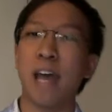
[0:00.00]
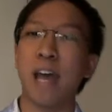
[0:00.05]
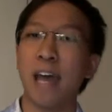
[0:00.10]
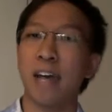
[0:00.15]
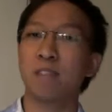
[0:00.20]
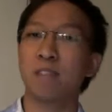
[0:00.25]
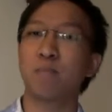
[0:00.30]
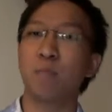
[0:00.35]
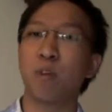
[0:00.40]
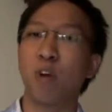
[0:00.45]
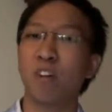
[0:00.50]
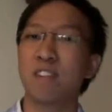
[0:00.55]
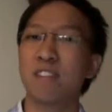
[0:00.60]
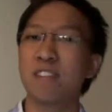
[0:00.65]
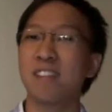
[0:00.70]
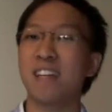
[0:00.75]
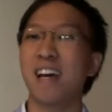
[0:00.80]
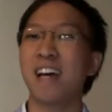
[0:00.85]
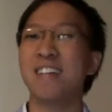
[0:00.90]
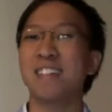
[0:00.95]
as
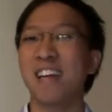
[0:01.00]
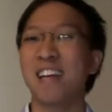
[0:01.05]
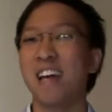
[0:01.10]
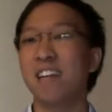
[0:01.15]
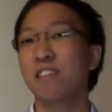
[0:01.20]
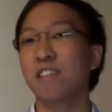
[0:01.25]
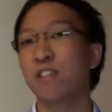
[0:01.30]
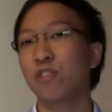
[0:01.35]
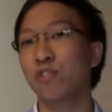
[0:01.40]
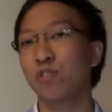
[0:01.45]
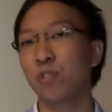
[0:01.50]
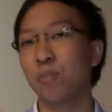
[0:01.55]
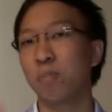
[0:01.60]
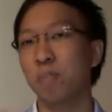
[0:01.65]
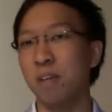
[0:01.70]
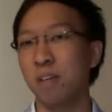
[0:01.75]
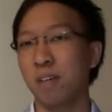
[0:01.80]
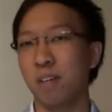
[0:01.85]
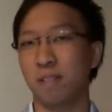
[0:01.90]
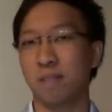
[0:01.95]
concise as it should
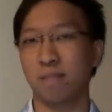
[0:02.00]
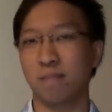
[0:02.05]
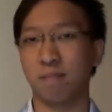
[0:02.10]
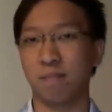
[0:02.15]
be.